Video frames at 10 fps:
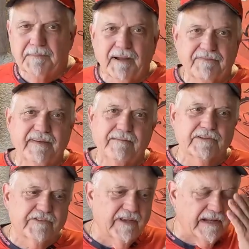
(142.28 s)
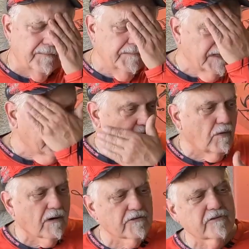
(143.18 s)
my favorite setup in the
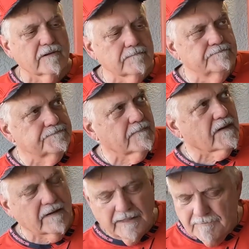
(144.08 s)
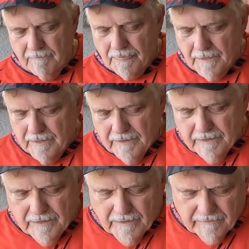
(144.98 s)
whole arsenal. Okay,
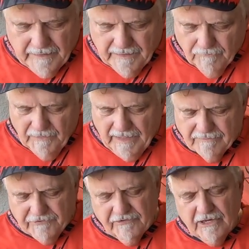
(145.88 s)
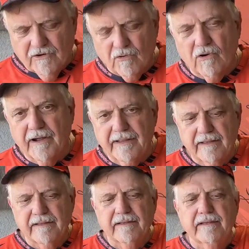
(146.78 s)
we have a St Croix
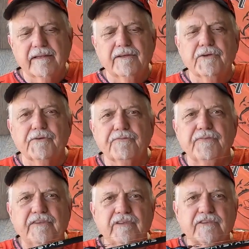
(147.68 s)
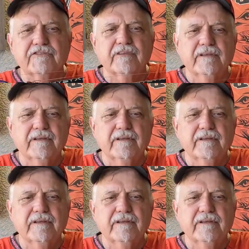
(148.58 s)
Physyx.